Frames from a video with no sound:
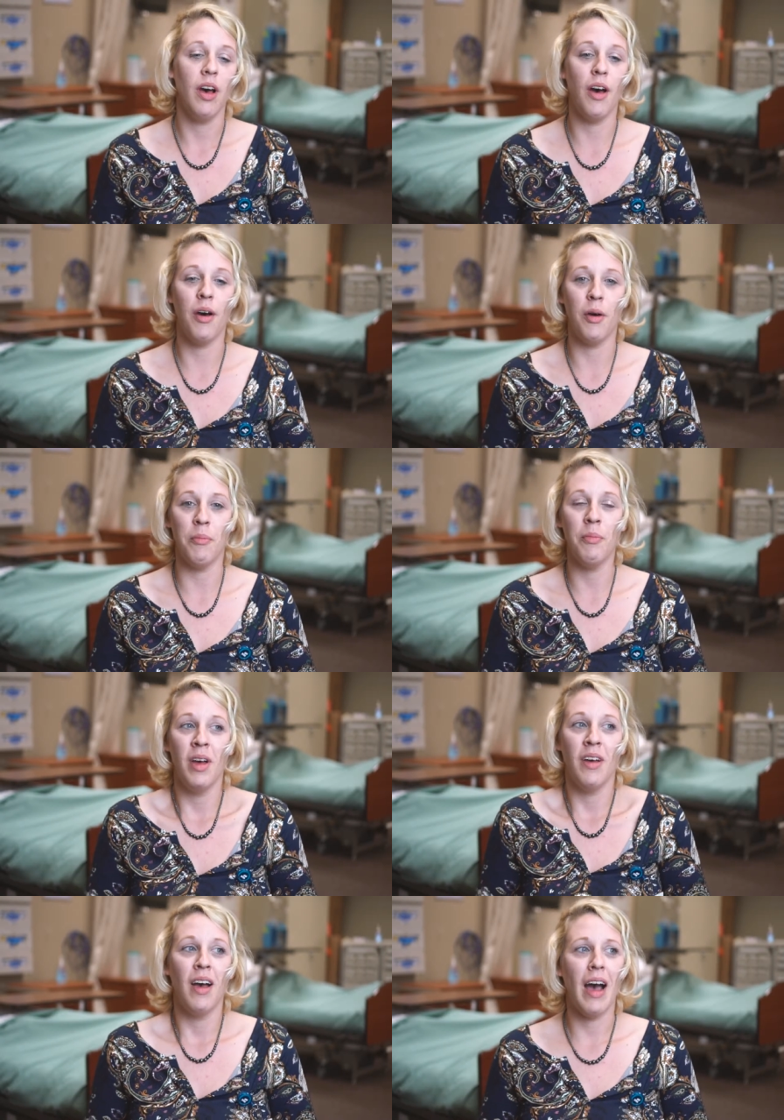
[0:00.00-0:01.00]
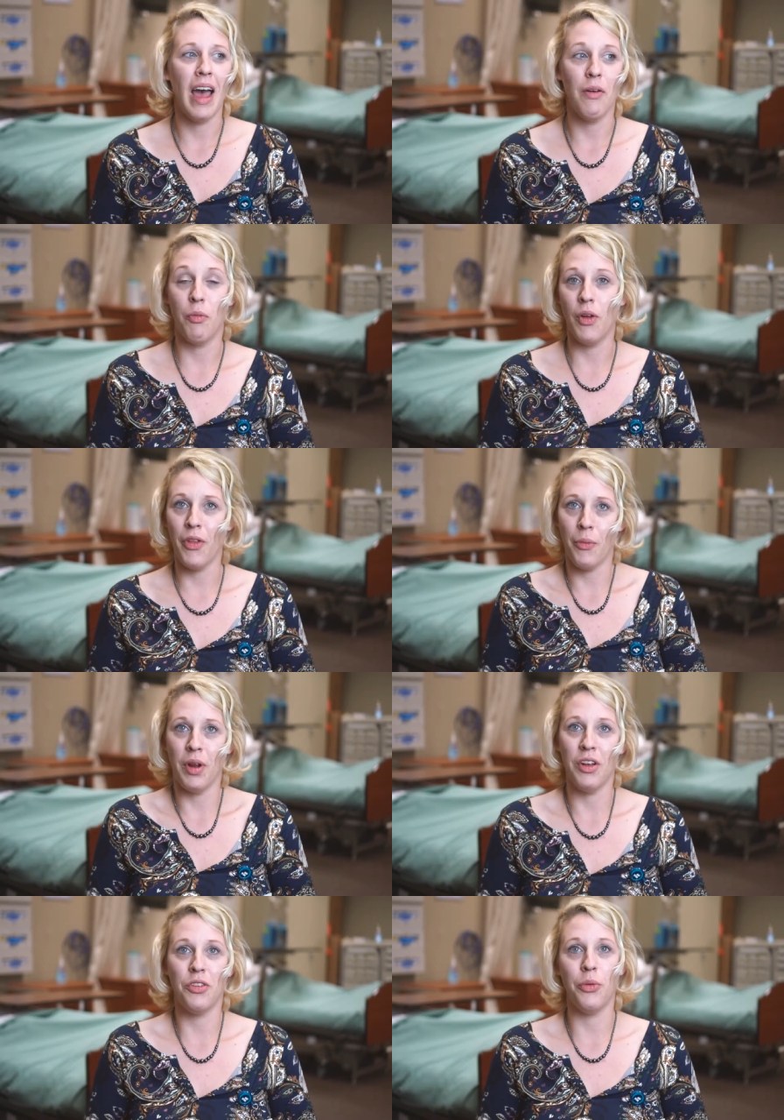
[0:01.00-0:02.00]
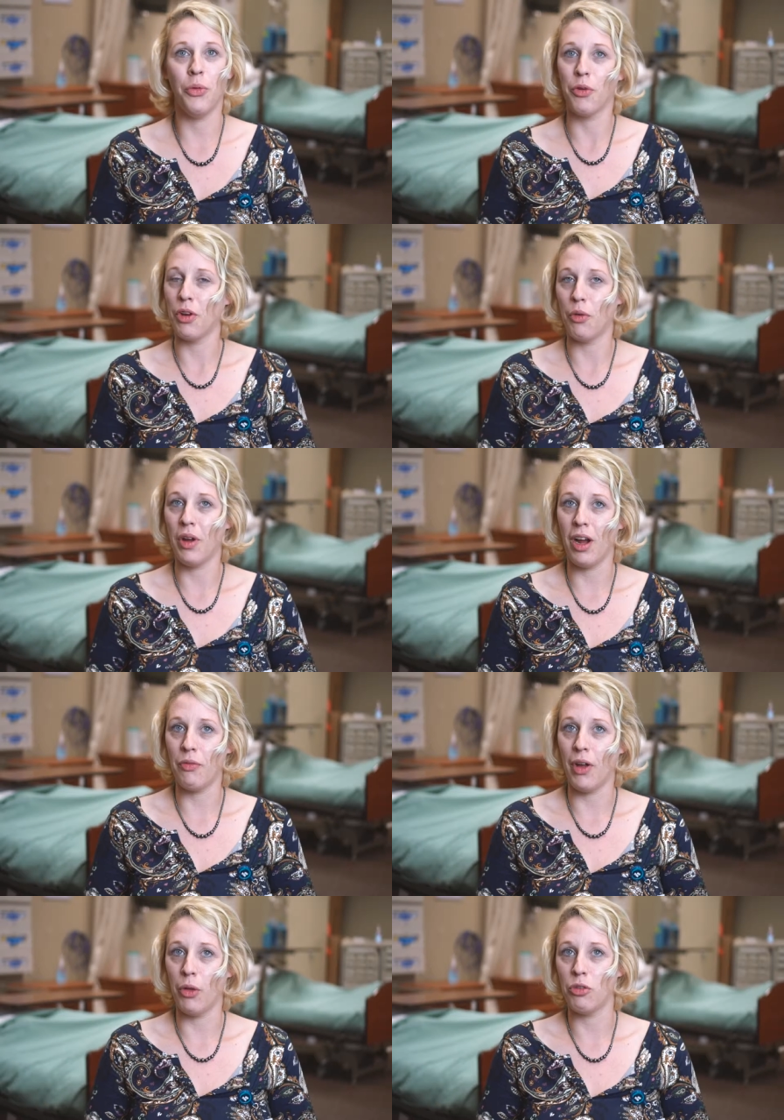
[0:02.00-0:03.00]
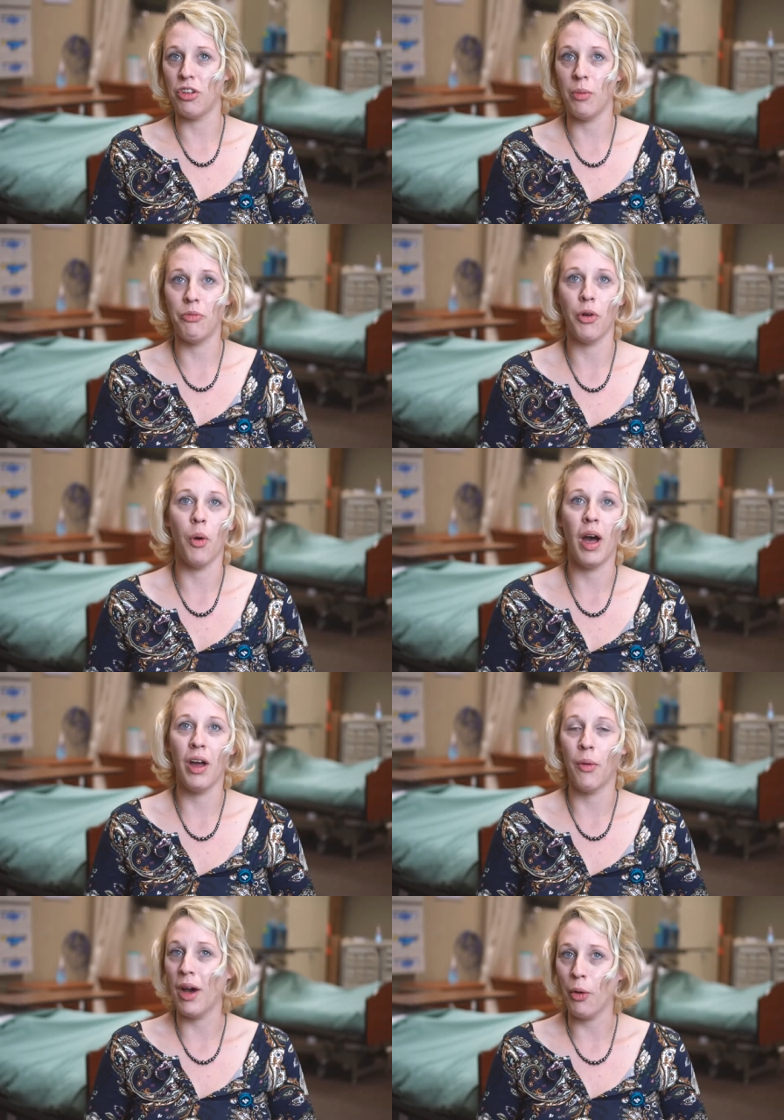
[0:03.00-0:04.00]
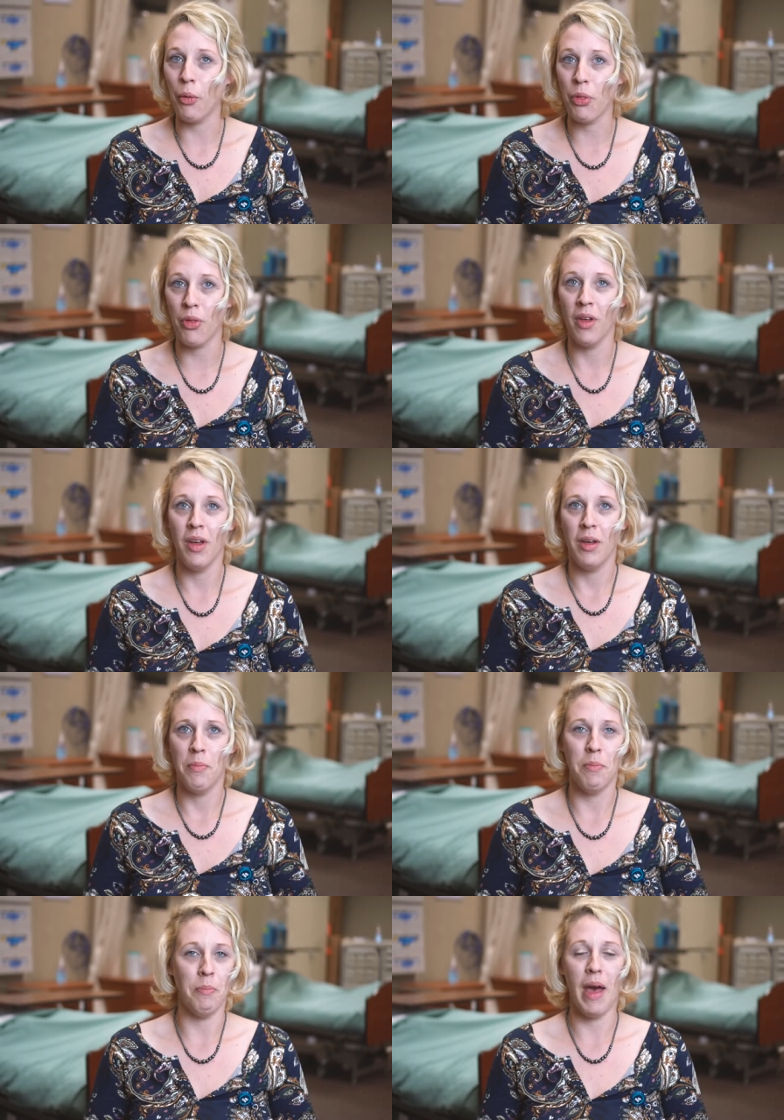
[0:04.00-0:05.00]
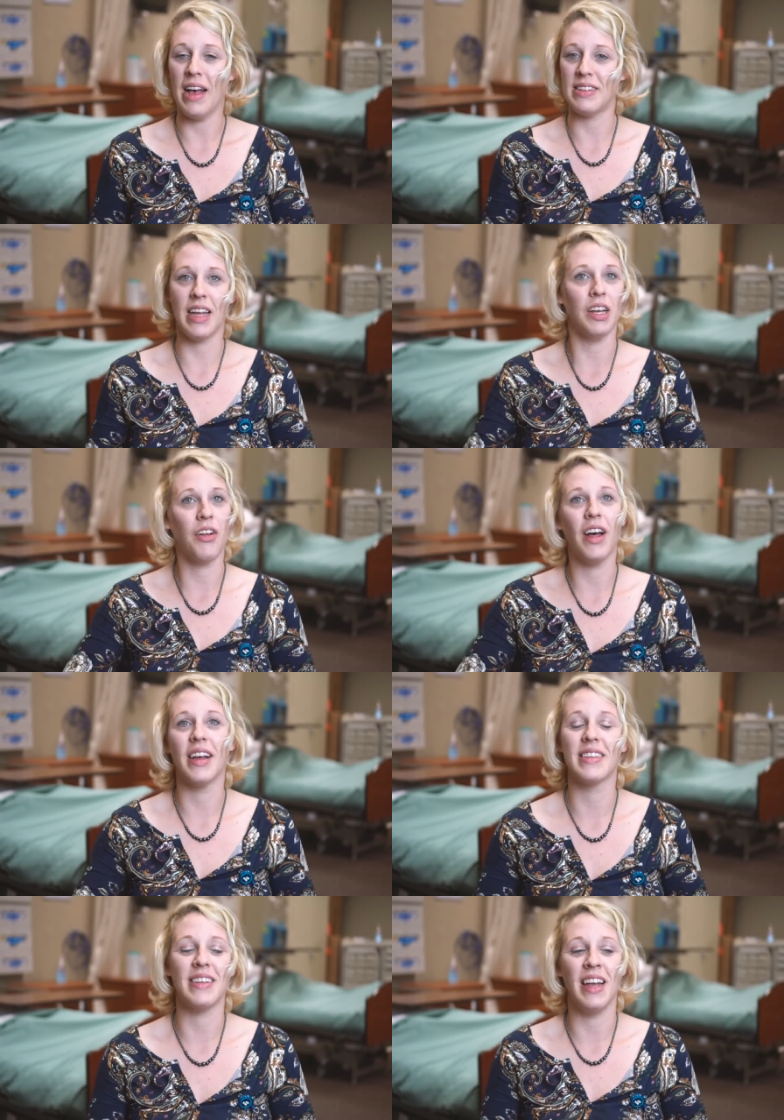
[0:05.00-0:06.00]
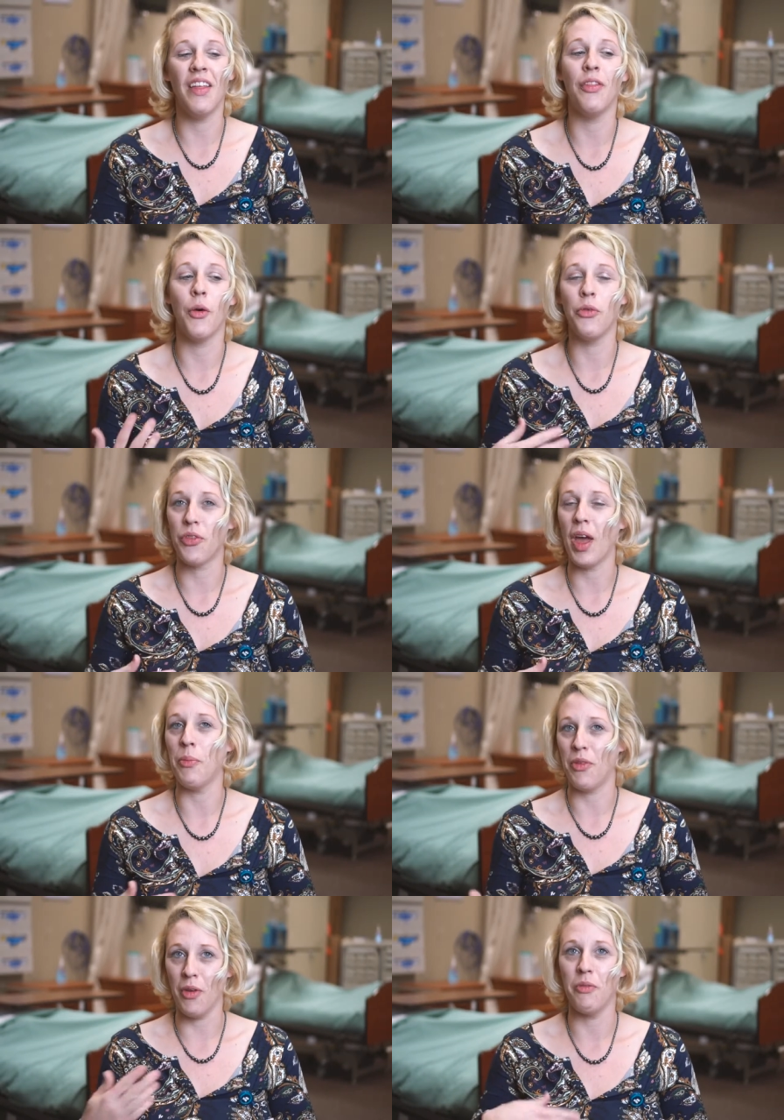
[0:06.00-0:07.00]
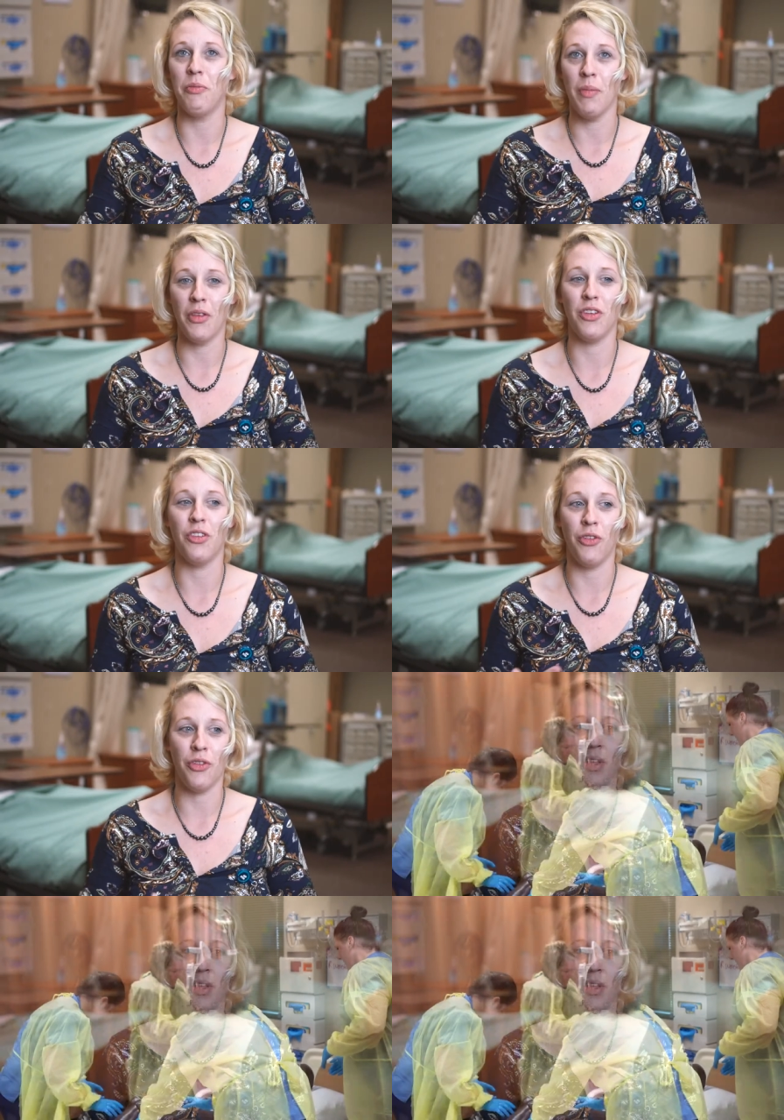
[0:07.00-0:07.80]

um, I have one that went into the critical care fellowship for Ohio Health passed NCLEX and, and those types of messages